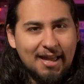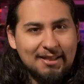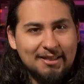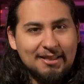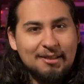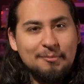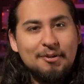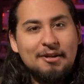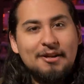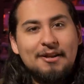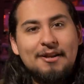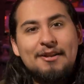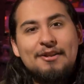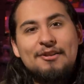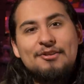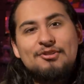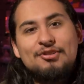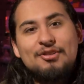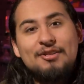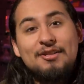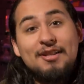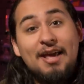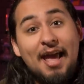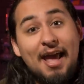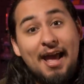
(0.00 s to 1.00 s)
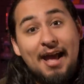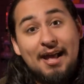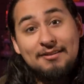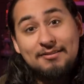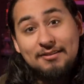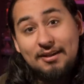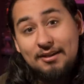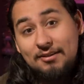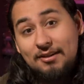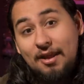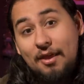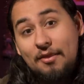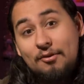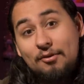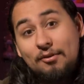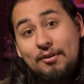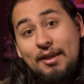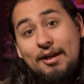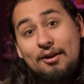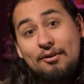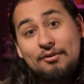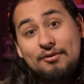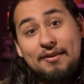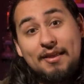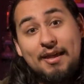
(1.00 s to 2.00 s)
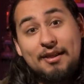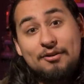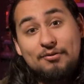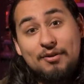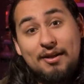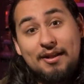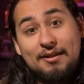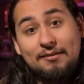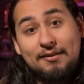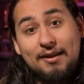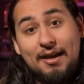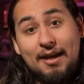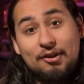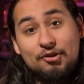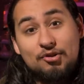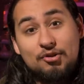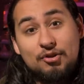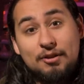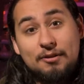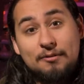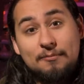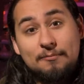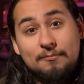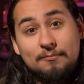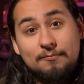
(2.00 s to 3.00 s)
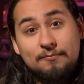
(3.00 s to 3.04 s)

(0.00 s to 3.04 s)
And limited edition adds another layer to that transaction.